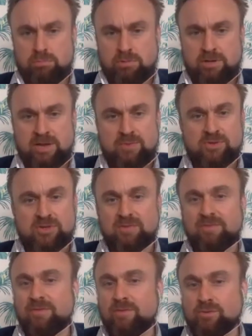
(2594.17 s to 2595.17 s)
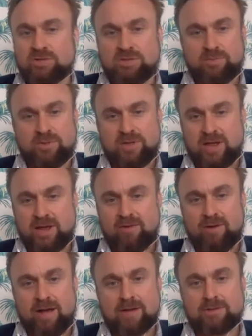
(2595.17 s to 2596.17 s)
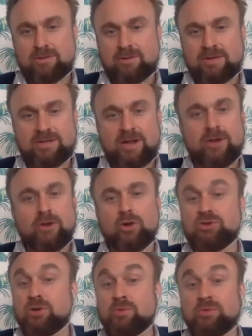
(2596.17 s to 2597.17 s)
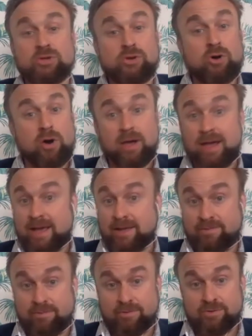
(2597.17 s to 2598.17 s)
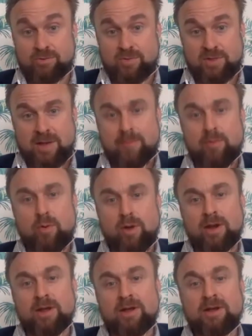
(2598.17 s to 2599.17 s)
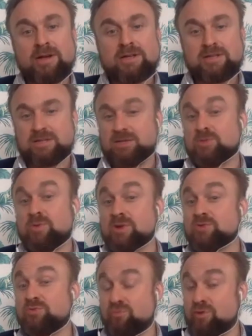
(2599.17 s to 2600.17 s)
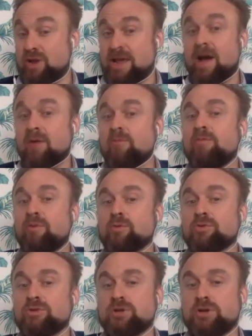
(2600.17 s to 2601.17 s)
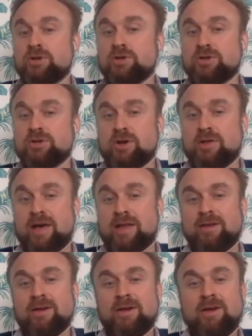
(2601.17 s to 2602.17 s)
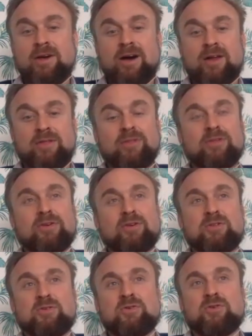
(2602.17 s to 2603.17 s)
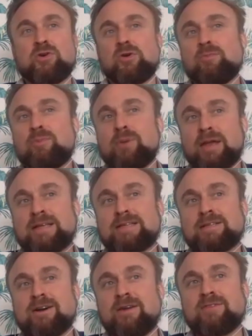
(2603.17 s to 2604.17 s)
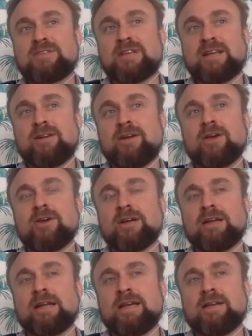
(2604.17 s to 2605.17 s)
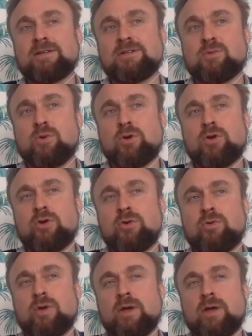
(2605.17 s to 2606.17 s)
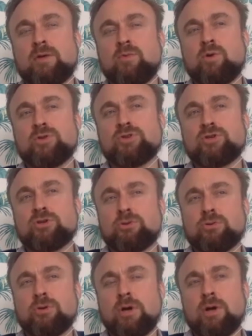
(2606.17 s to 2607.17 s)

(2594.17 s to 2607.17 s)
He was in full sympathetic arousal. It's logic was not getting through to him at that point. So this is where it's really helpful to know that. And I think the good police that I've seen, good leaders, are ones who,